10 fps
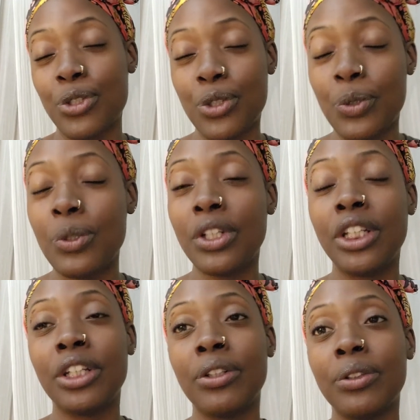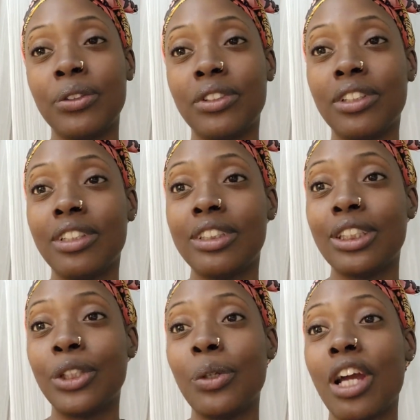to the needle
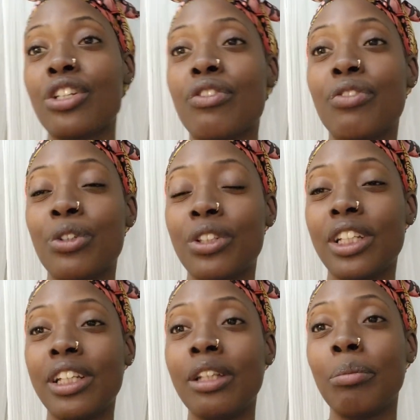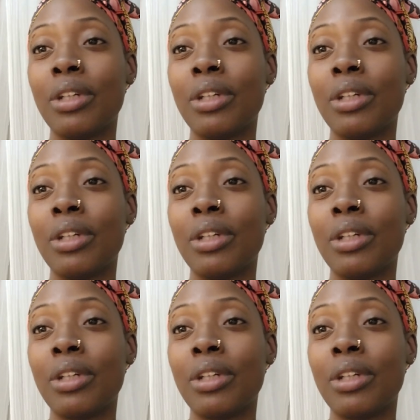so you actually feel the heat